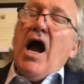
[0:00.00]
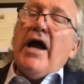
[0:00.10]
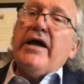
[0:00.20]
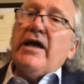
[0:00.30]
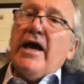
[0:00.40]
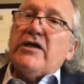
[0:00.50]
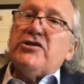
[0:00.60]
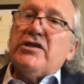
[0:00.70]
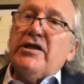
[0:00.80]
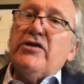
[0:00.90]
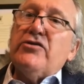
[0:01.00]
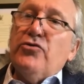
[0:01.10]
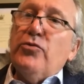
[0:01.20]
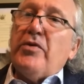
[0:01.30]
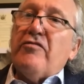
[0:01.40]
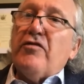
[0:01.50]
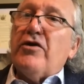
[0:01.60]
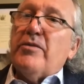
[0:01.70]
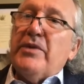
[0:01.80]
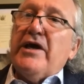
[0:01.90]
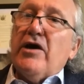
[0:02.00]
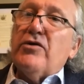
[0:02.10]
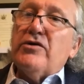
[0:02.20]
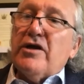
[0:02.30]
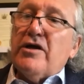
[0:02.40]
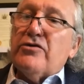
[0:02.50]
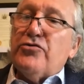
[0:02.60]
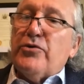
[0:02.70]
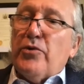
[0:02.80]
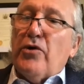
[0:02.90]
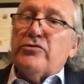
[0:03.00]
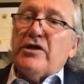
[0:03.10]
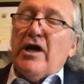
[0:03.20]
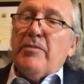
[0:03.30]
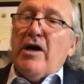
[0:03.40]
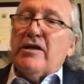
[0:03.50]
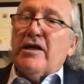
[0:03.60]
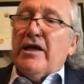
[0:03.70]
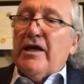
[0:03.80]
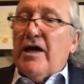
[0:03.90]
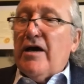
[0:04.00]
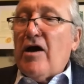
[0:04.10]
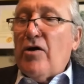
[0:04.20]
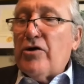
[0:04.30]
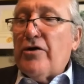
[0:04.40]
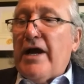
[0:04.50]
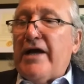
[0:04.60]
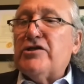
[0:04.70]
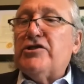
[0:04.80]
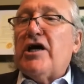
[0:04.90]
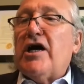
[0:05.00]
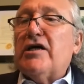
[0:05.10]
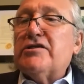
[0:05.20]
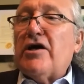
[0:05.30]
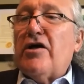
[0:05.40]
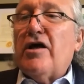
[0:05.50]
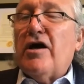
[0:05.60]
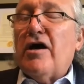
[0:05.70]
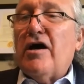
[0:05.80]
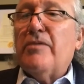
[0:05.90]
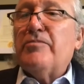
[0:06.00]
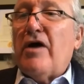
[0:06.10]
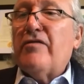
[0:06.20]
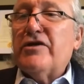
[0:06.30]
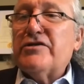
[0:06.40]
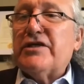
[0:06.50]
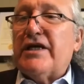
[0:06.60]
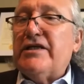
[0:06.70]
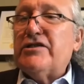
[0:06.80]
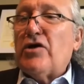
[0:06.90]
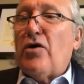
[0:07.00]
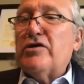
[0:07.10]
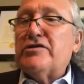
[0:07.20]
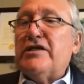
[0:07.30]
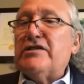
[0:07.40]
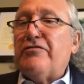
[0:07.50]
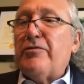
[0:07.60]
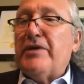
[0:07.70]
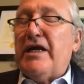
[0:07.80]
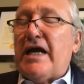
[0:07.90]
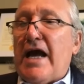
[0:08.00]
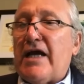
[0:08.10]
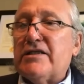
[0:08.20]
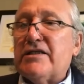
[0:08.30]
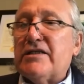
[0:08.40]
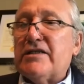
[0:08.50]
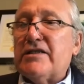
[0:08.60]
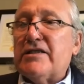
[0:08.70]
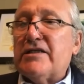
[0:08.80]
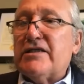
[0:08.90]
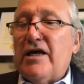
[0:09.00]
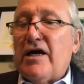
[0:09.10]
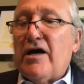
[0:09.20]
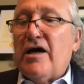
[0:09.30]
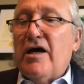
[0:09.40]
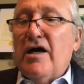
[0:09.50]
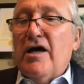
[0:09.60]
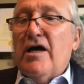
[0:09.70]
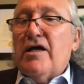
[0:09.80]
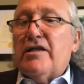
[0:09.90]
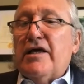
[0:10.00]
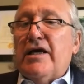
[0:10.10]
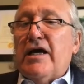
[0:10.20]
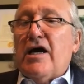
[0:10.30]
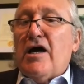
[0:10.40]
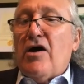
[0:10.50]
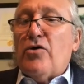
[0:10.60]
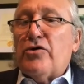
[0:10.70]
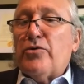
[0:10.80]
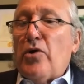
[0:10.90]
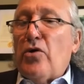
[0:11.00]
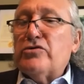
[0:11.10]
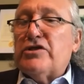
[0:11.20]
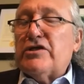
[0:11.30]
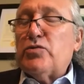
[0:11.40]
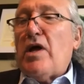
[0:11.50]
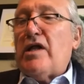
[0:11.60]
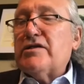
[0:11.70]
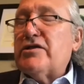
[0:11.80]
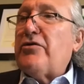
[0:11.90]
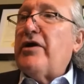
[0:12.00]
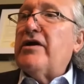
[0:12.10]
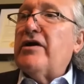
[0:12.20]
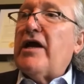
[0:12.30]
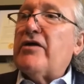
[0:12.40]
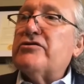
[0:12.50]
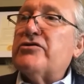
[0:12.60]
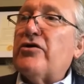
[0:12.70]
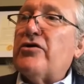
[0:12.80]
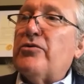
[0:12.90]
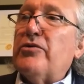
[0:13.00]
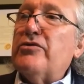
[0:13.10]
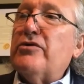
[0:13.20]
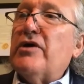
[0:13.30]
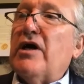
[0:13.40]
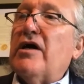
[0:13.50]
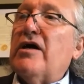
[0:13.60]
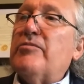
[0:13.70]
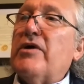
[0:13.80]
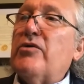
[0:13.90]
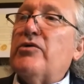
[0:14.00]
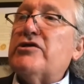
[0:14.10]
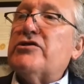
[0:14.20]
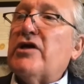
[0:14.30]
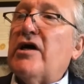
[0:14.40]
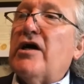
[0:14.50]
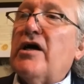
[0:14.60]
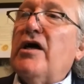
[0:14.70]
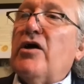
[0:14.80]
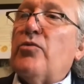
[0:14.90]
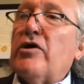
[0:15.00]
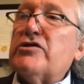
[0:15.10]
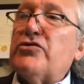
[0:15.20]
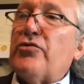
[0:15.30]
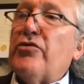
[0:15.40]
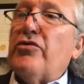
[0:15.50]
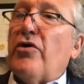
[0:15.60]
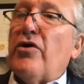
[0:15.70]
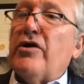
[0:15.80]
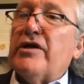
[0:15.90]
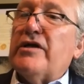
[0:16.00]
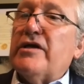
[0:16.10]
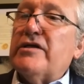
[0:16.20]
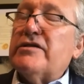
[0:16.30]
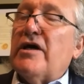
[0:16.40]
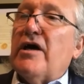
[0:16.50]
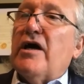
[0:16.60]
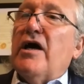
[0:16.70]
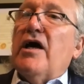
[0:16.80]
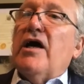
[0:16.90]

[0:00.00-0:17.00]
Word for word: I actually do prefer to be out in the country roads. I'm on the uh, outer edge uh, so, uh, of the city, so it's easy for me to access the uh, the uh, outer roads as well as the Greater Niagara Circle route, um, which uh, runs through Thorold and is a,